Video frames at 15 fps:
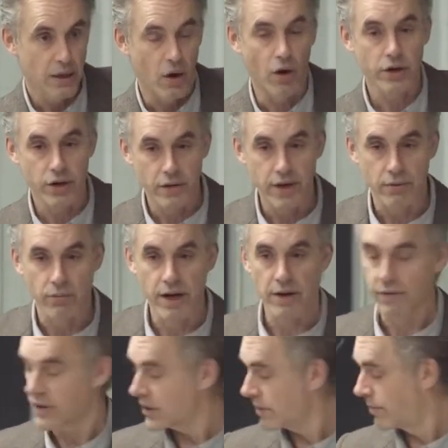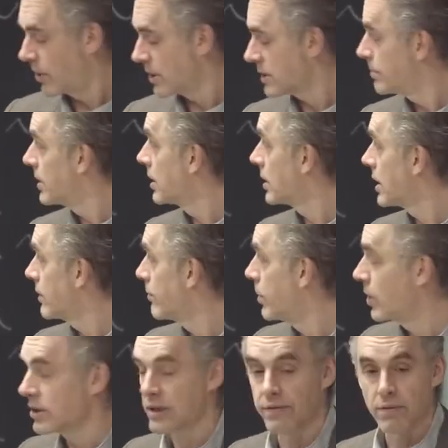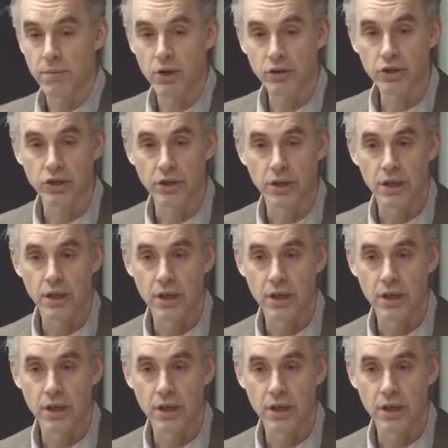All you get rid of is the possibility of positive emotion.